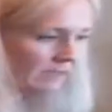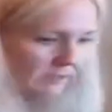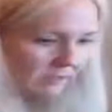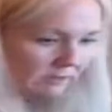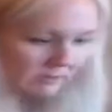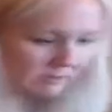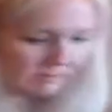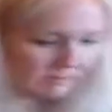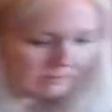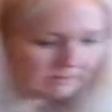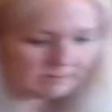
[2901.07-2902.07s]
you.
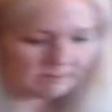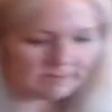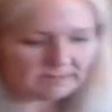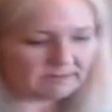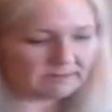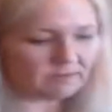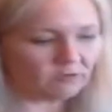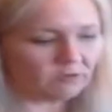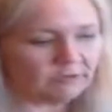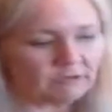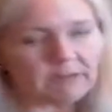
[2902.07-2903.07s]
It makes the
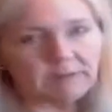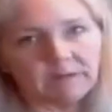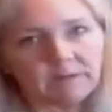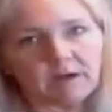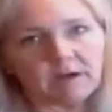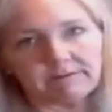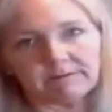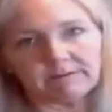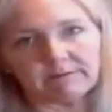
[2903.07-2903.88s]
shrink wrap come off